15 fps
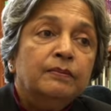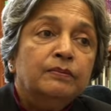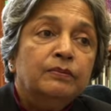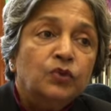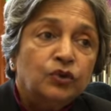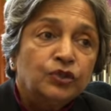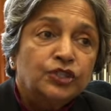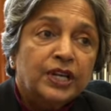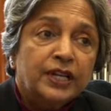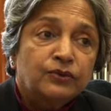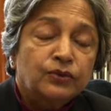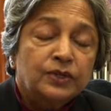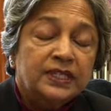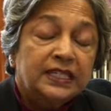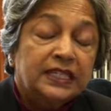More
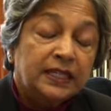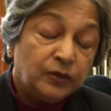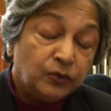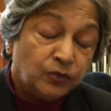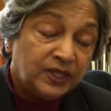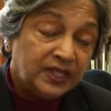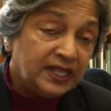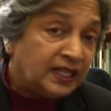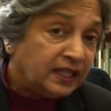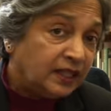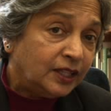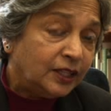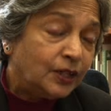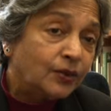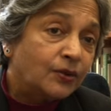generally, we think
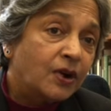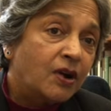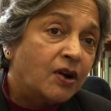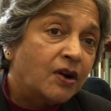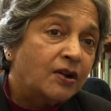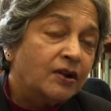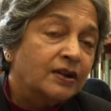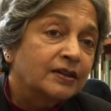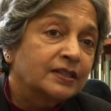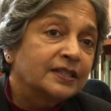that there are